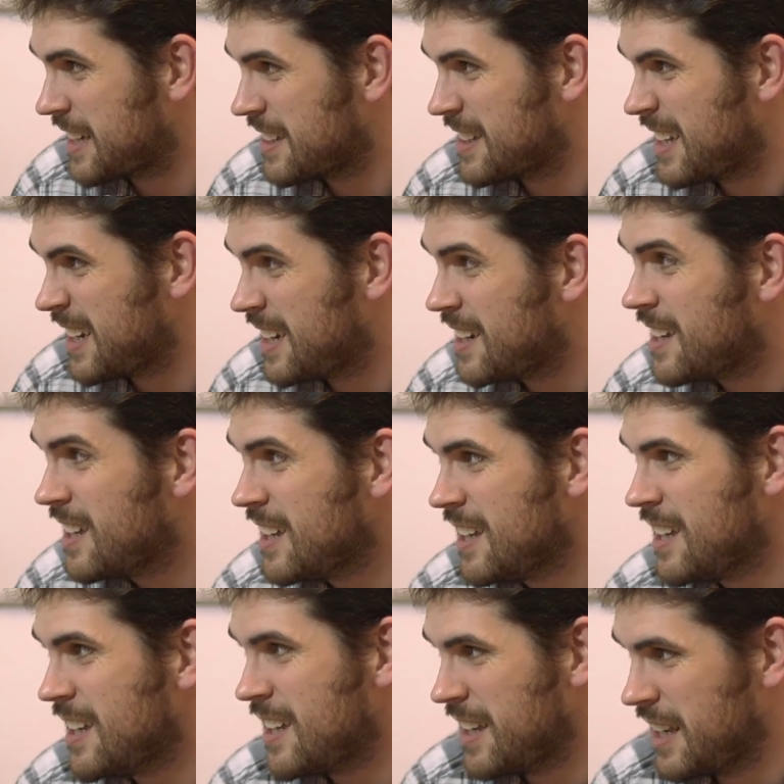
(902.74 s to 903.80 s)
and then
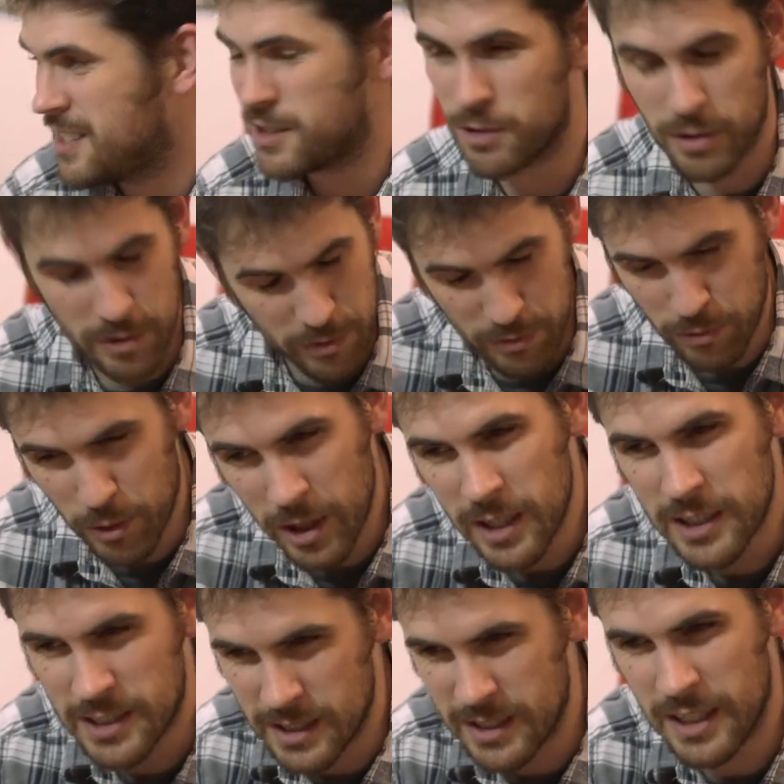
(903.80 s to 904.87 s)
it sort of
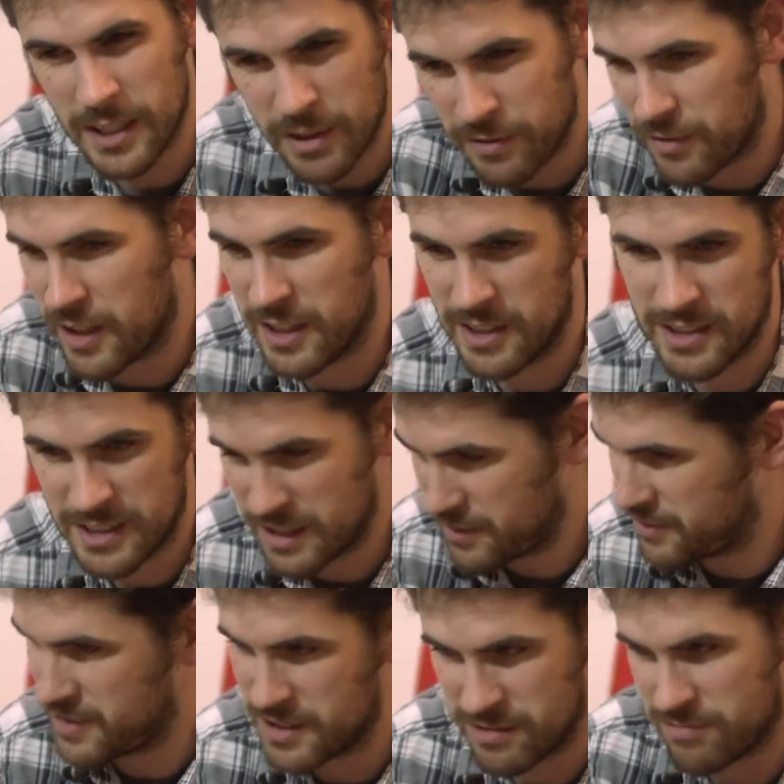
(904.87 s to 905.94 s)
worked, and then you find
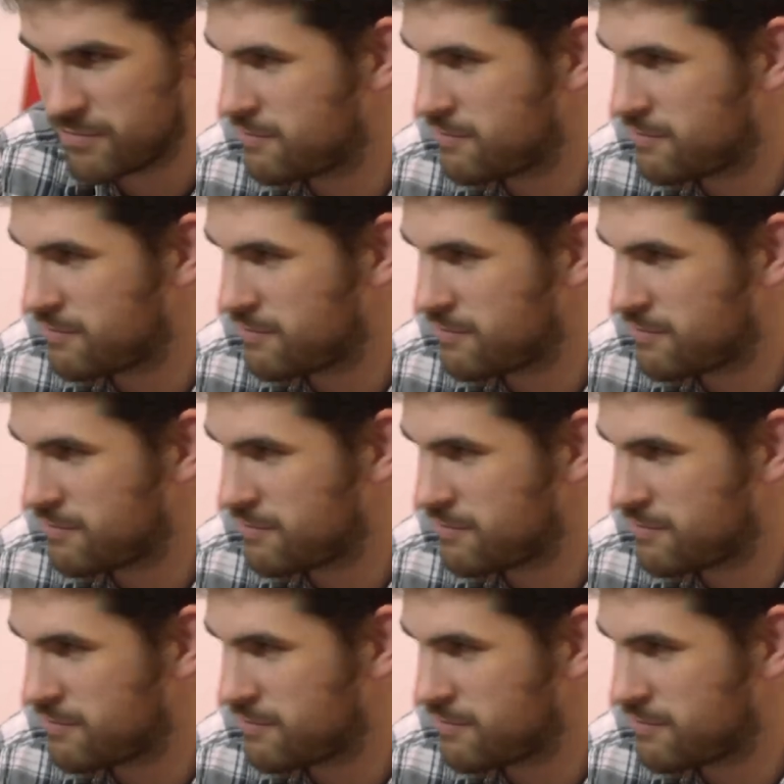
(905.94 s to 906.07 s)
yourself just.